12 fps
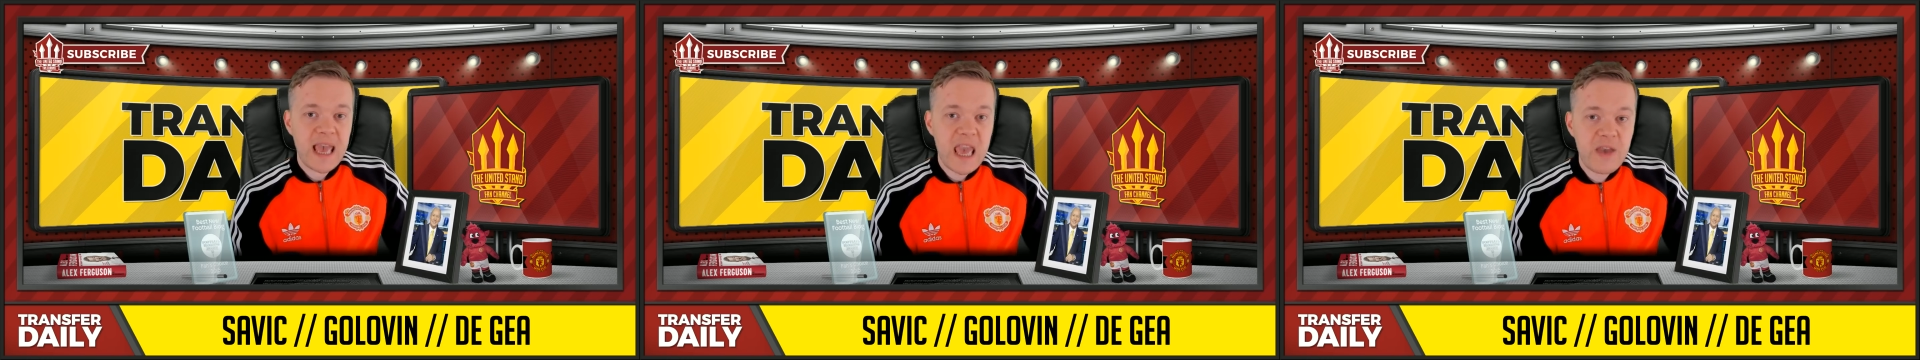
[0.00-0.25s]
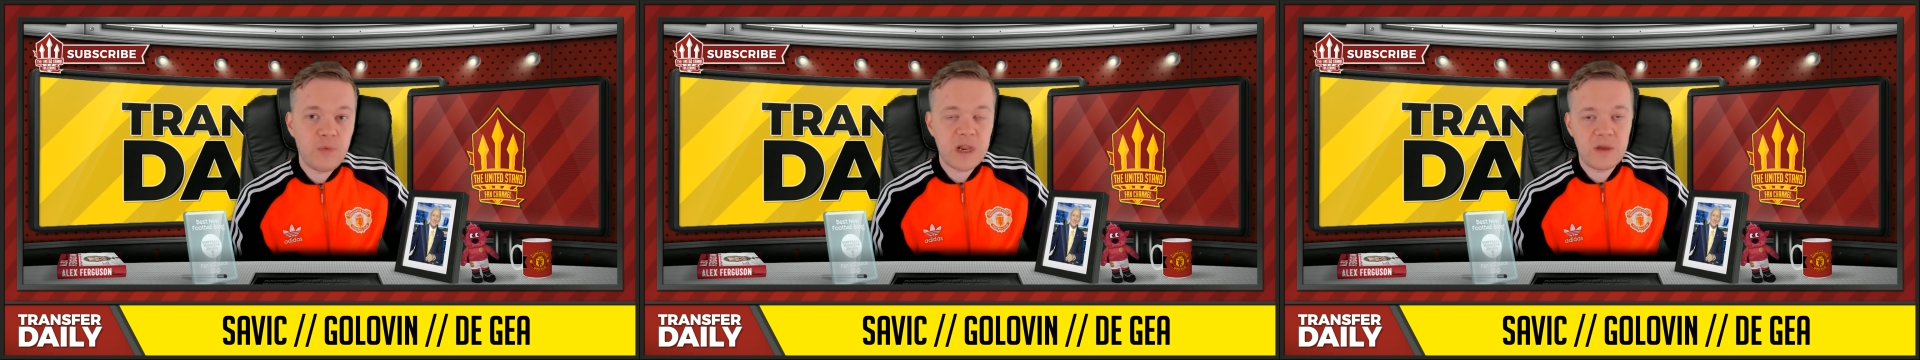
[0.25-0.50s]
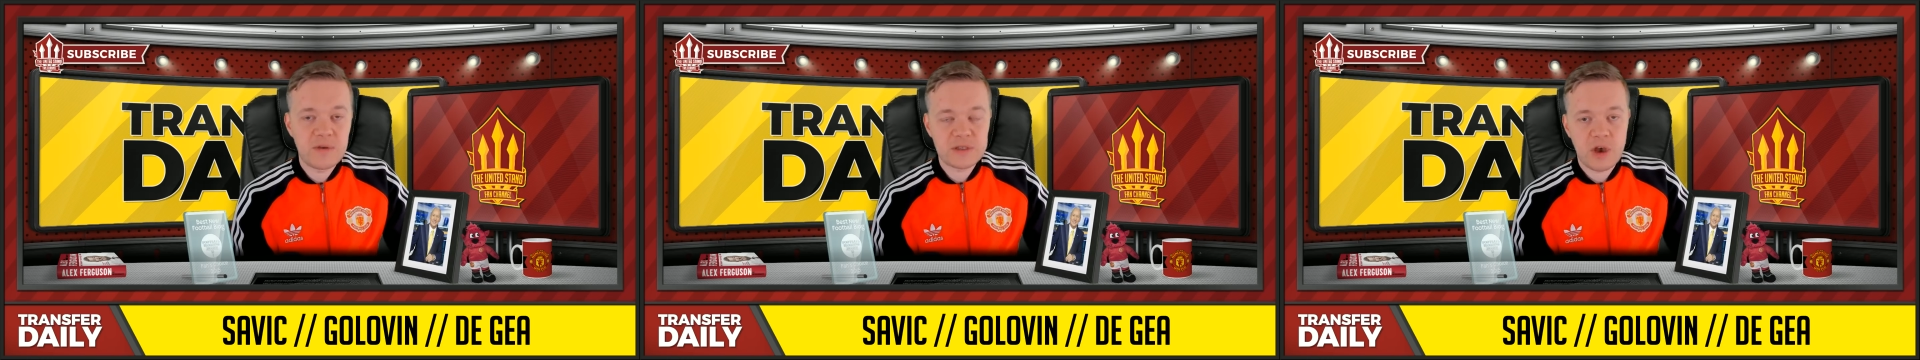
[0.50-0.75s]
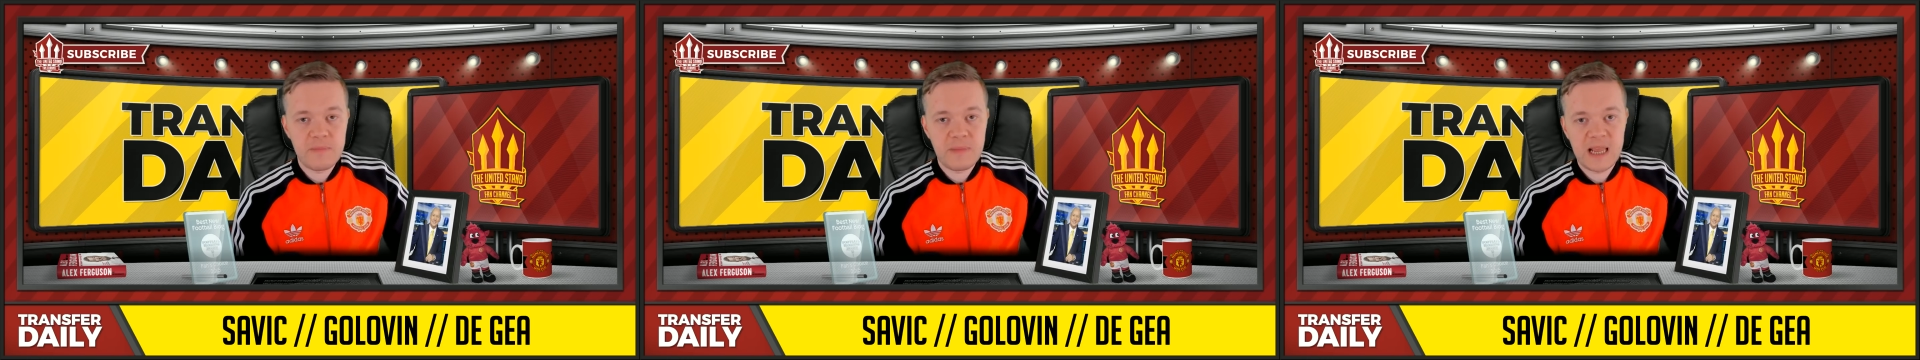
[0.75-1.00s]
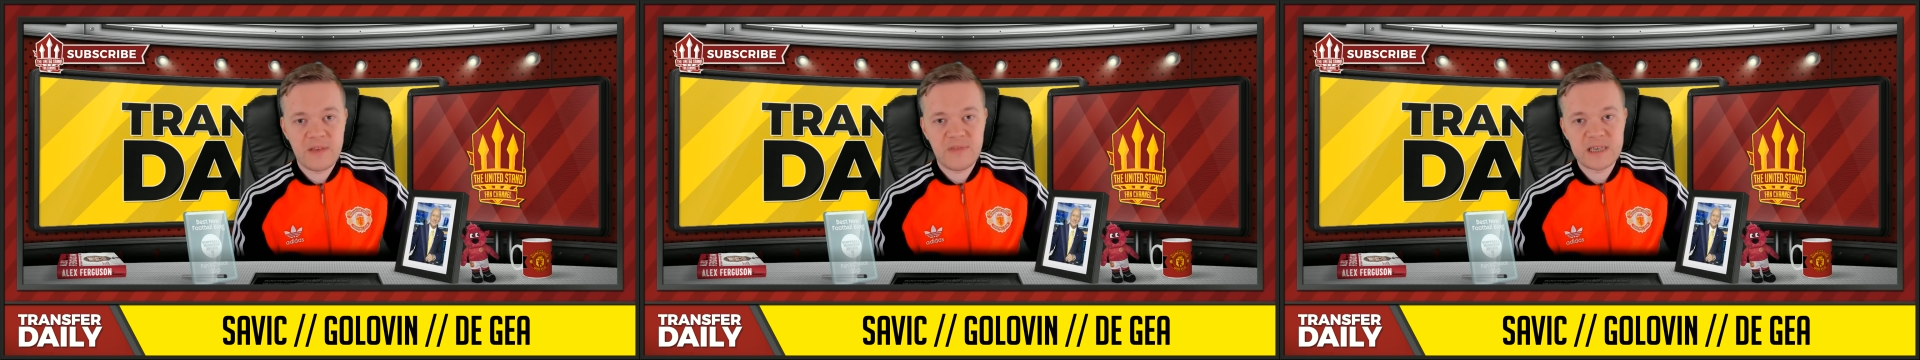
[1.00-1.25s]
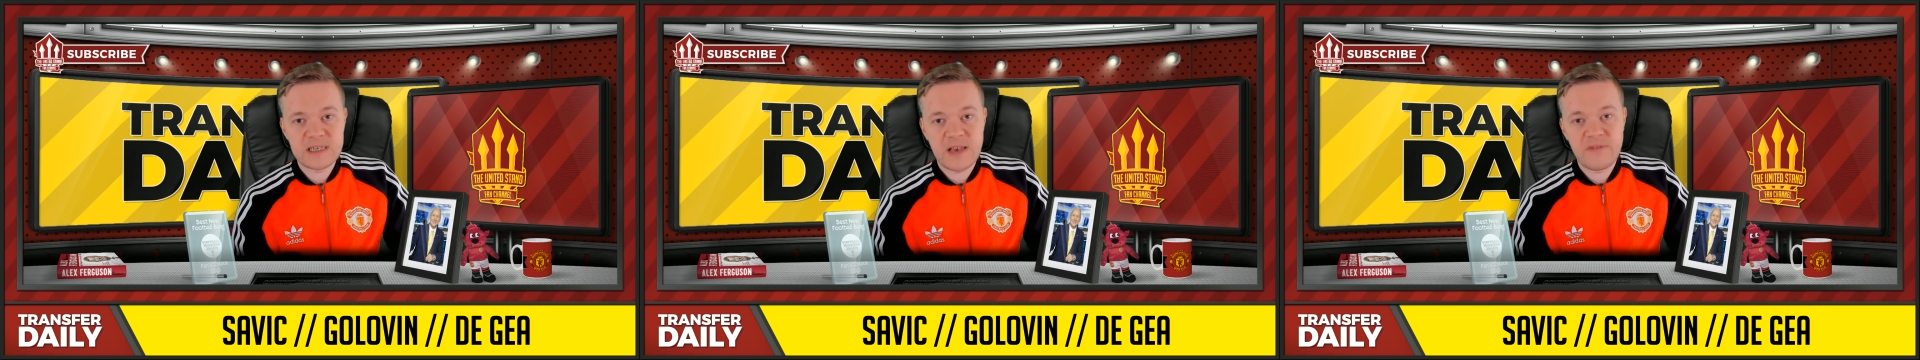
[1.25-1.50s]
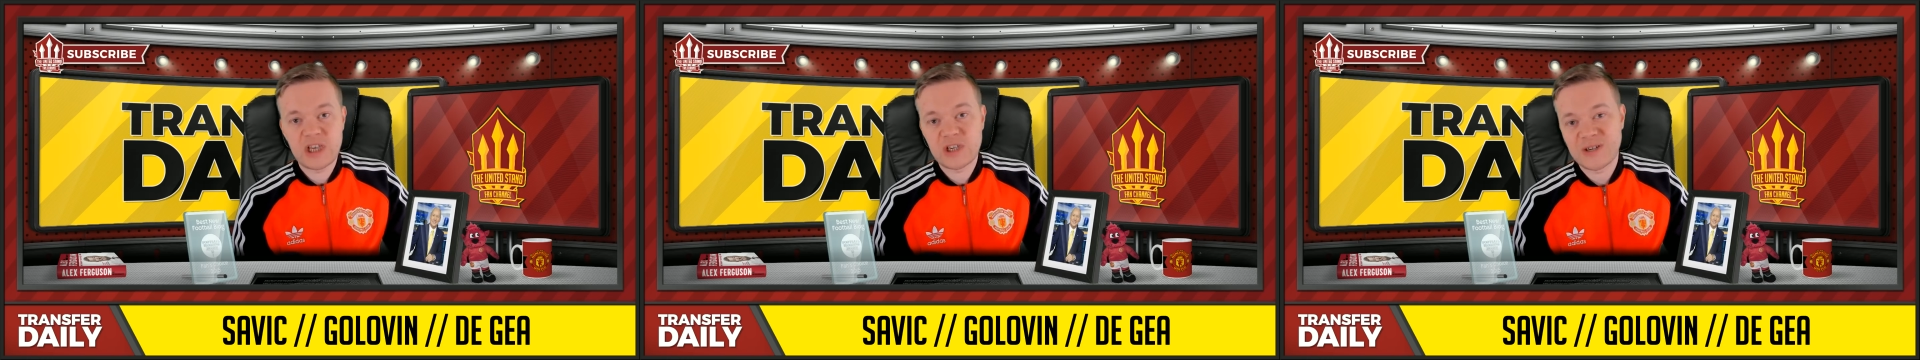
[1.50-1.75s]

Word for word: if we don't sign Milinkovic Savic,